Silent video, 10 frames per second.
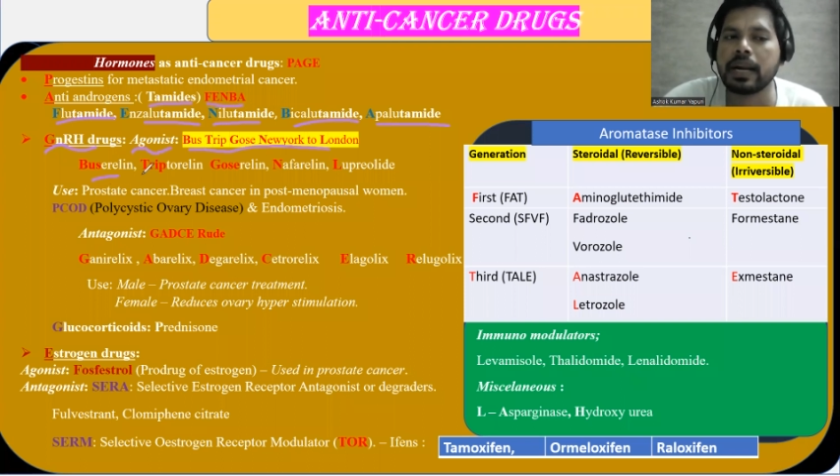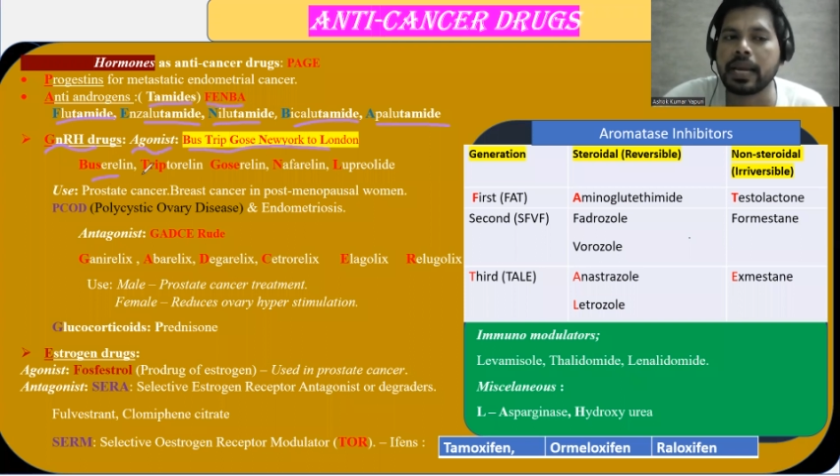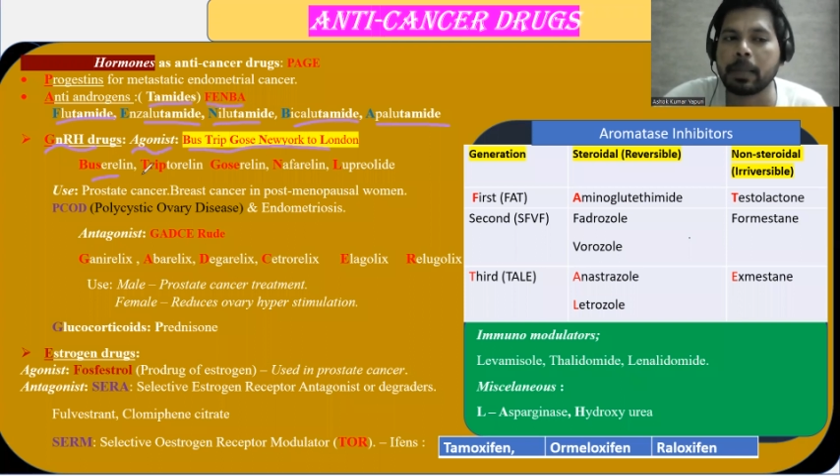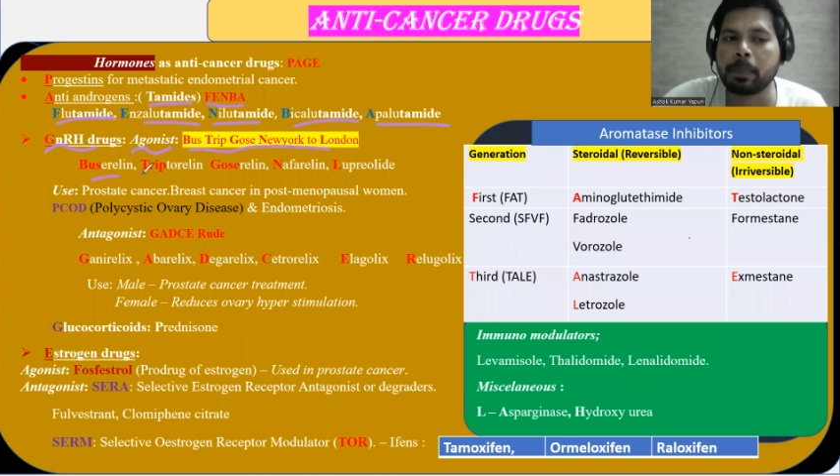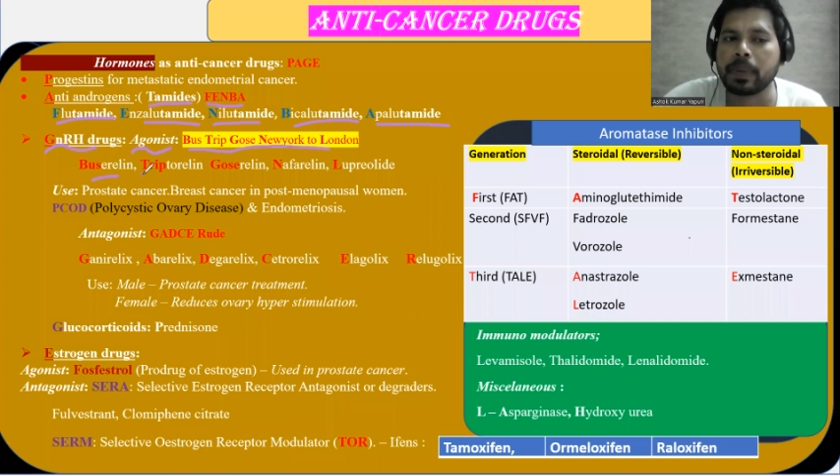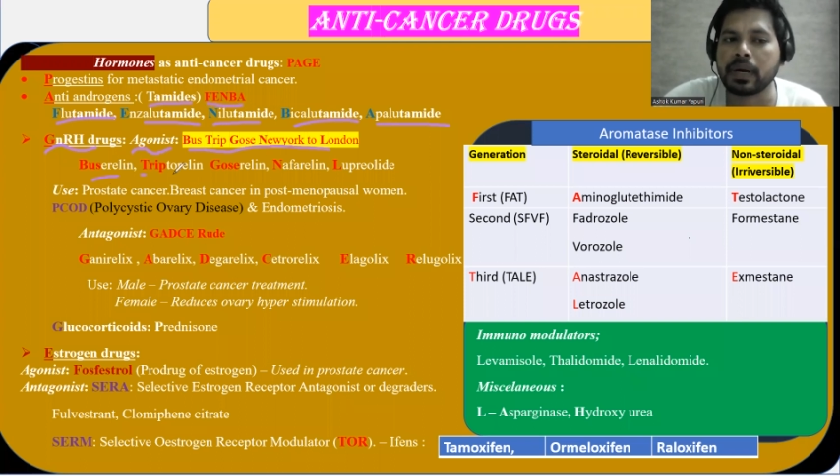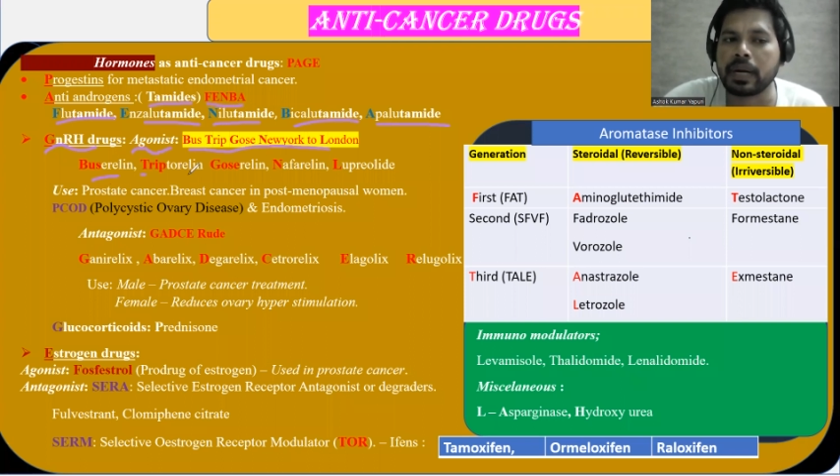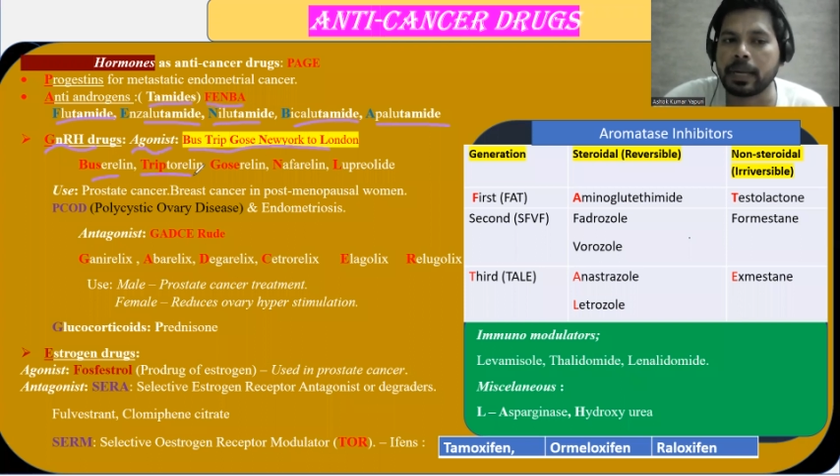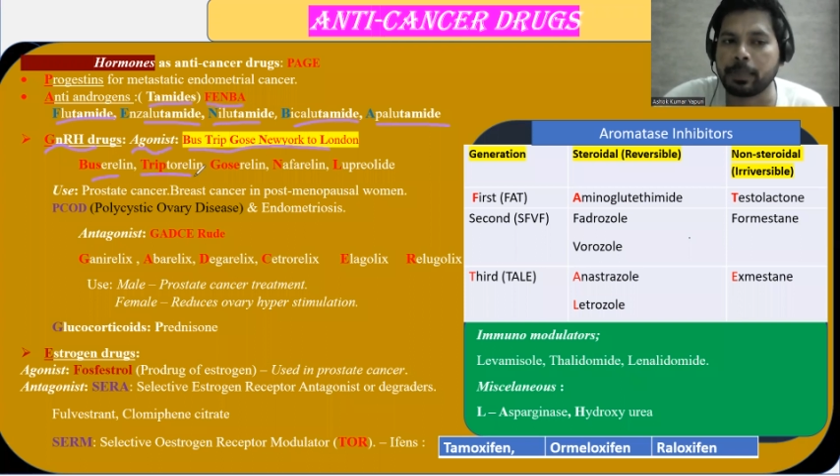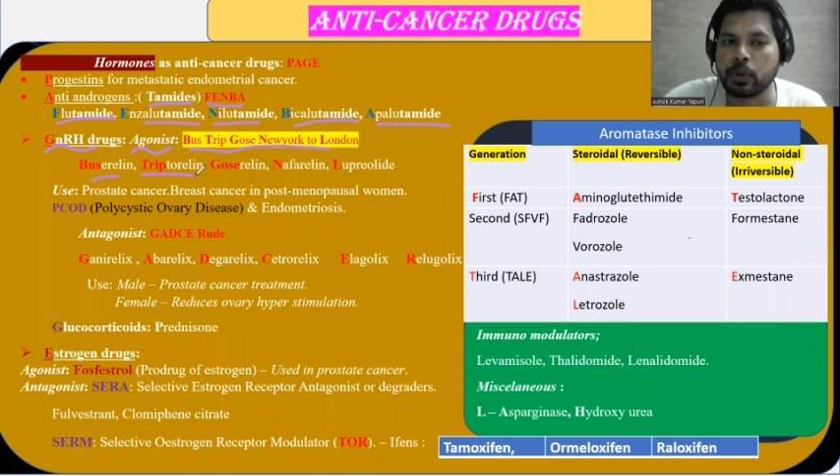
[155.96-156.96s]
trip,
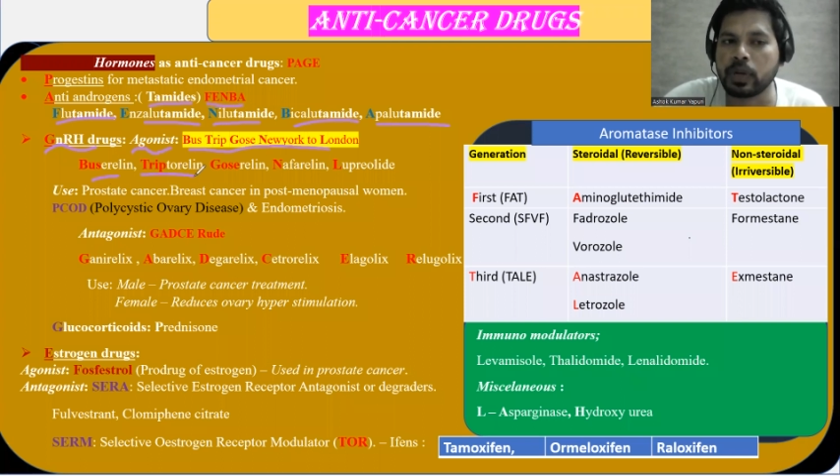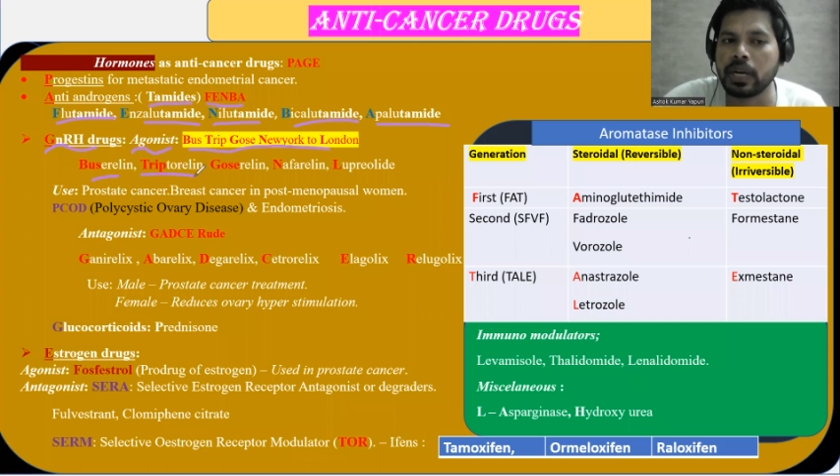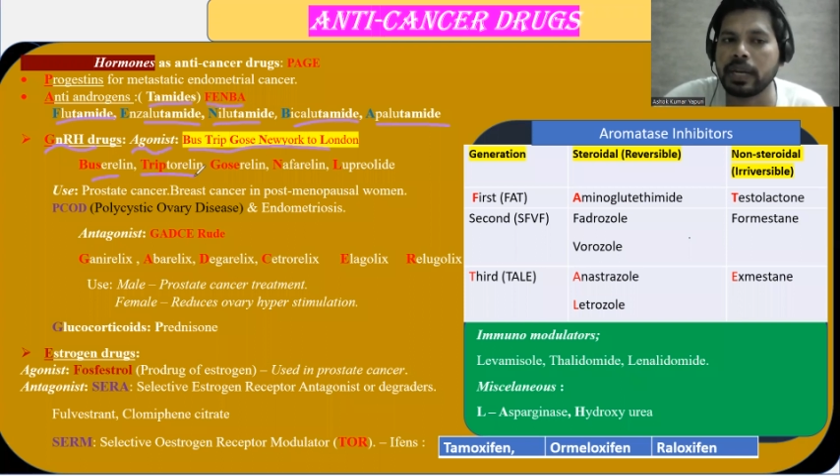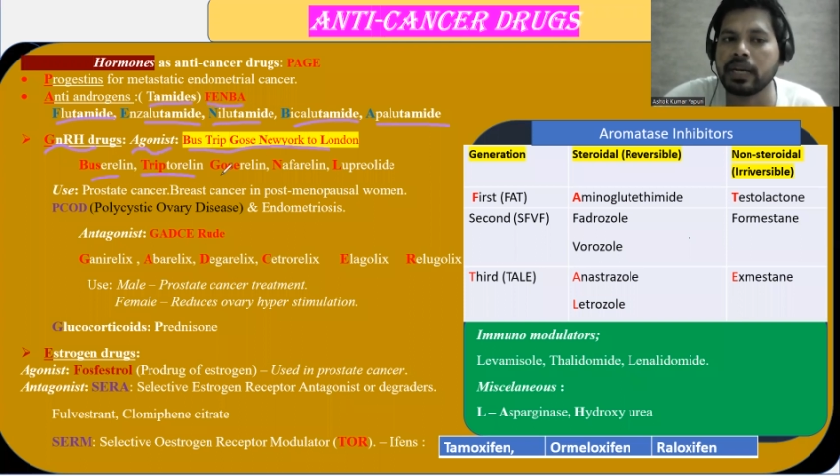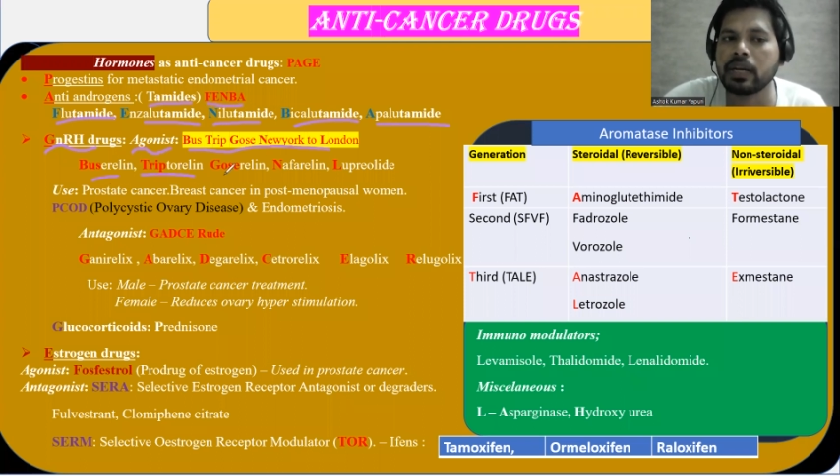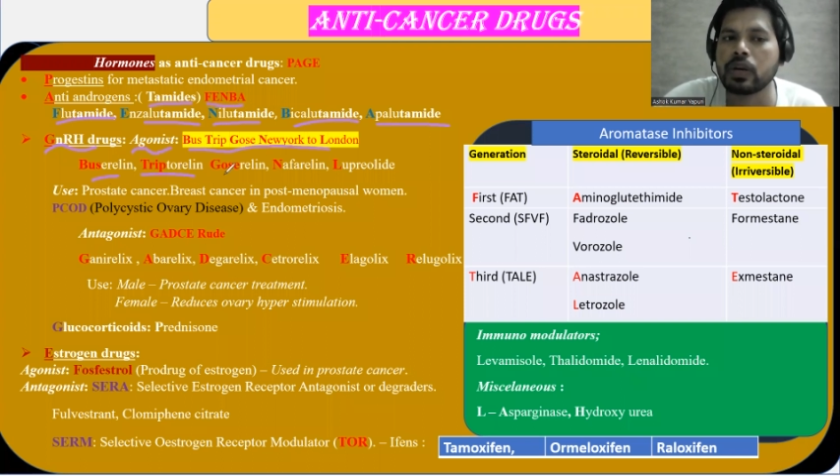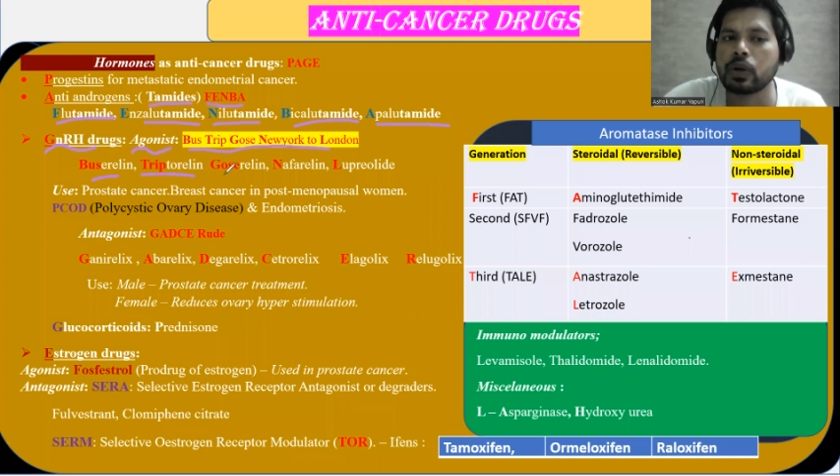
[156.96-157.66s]
triptorelin,